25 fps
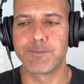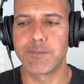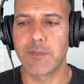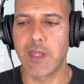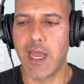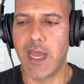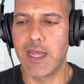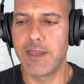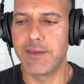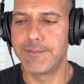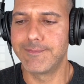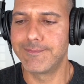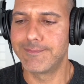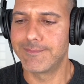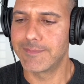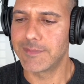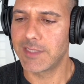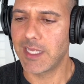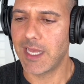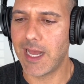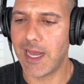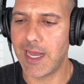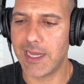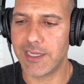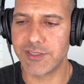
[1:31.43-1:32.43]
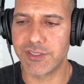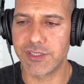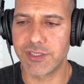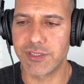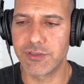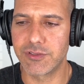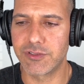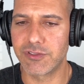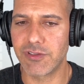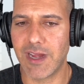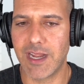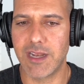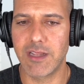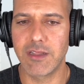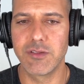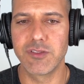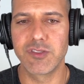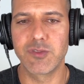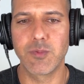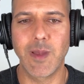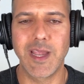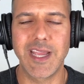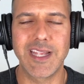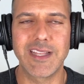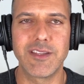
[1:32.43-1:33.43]
And gosh, you're trying to lose
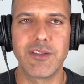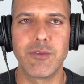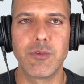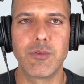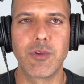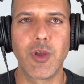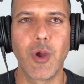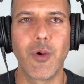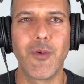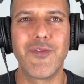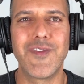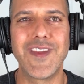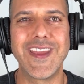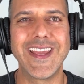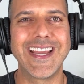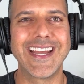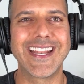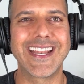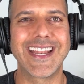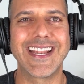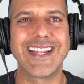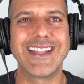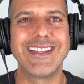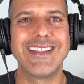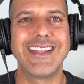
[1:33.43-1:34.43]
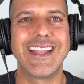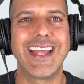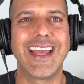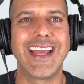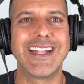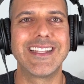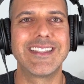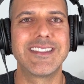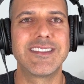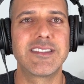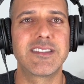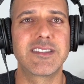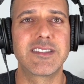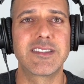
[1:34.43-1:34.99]
weight and you go vegan and it